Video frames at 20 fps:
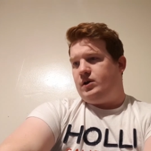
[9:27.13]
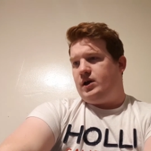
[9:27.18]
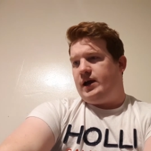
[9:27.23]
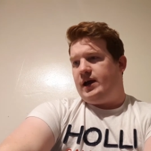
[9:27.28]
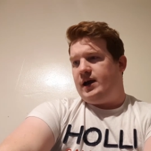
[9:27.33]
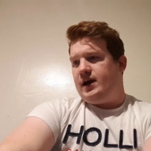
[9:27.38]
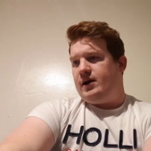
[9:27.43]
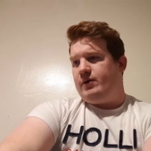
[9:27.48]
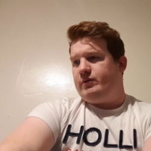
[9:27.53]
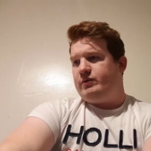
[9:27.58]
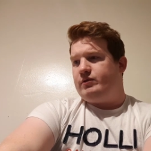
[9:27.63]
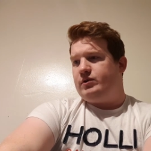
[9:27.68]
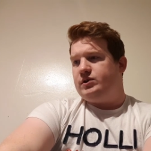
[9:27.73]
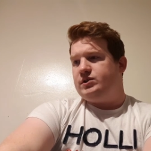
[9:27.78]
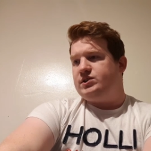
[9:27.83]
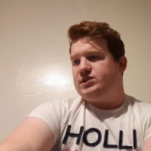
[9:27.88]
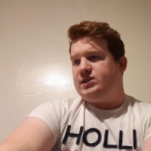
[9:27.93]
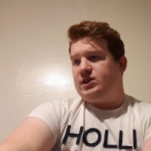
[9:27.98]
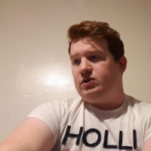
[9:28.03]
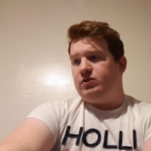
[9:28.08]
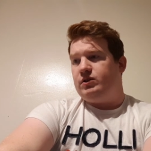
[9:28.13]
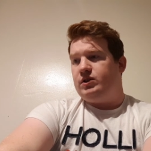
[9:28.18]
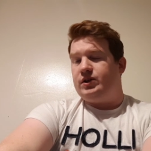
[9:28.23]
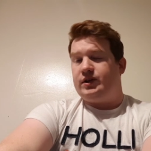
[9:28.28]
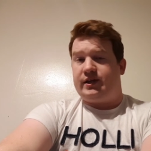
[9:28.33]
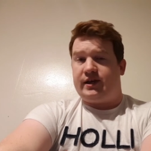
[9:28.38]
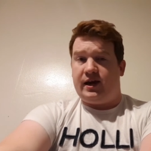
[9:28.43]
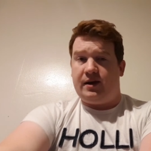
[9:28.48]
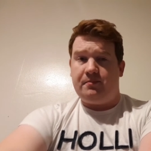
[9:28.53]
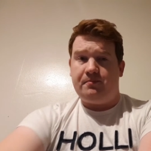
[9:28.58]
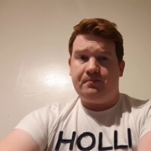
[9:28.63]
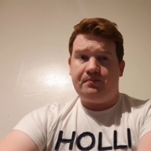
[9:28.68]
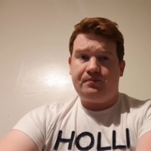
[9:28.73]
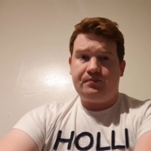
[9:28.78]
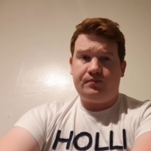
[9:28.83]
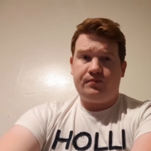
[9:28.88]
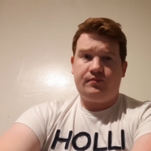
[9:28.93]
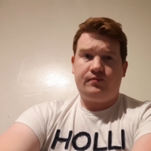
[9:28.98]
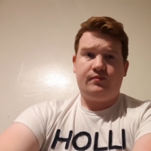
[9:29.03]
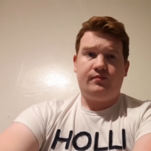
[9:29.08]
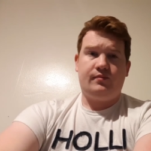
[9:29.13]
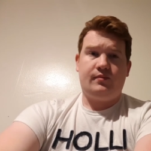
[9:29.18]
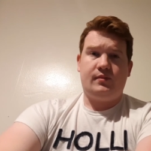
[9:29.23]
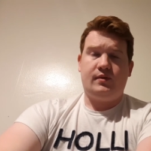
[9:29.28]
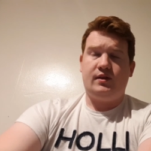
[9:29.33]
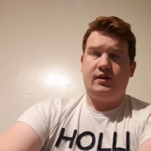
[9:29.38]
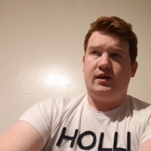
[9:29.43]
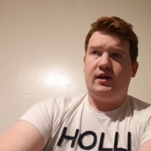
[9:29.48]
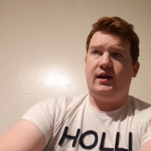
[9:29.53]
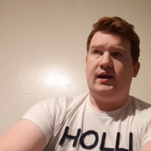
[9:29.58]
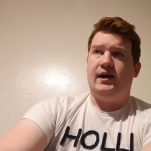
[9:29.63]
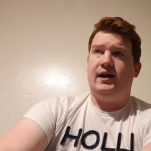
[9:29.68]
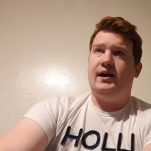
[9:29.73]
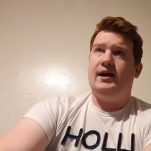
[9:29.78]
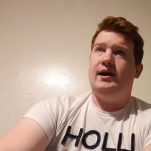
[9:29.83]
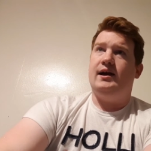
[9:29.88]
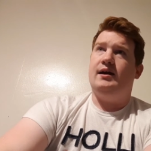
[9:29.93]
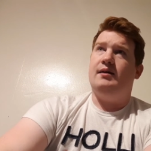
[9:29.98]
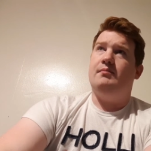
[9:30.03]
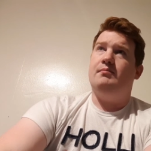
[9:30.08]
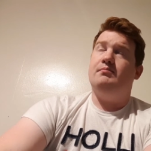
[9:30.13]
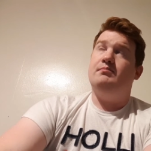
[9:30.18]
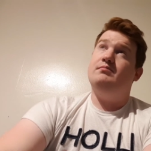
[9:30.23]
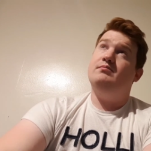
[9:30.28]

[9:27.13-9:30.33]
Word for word: uh, we've got still a lot to come uh,